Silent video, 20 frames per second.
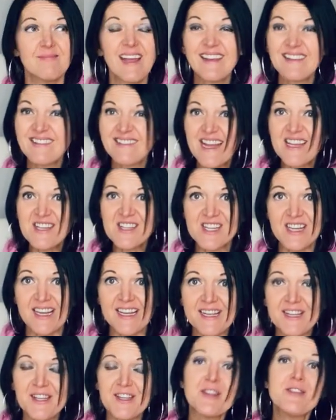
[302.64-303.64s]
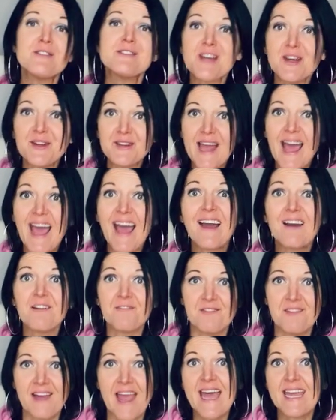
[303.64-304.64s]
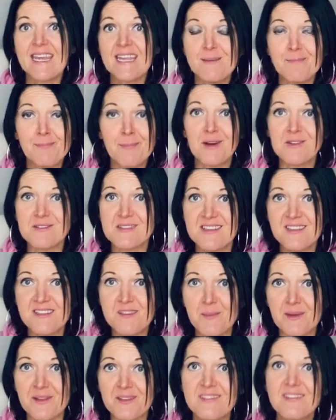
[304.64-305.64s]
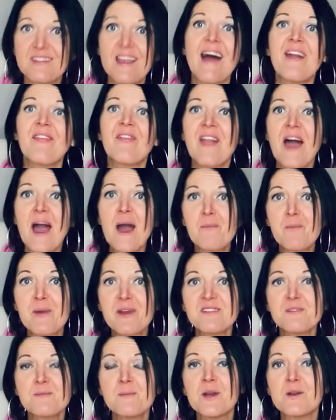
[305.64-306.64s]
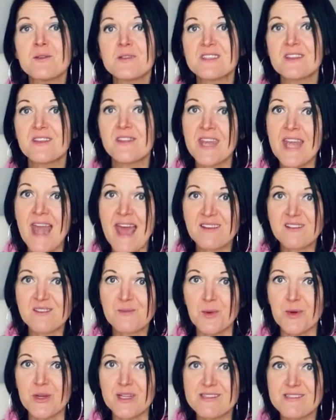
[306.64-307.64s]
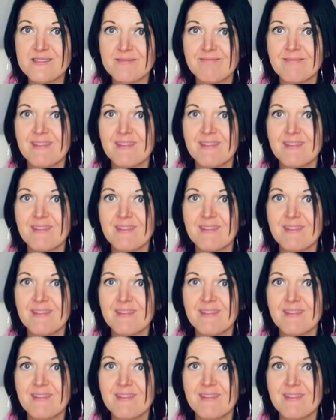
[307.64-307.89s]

Essentially, you don't have any participants. And that brings me on to the next point.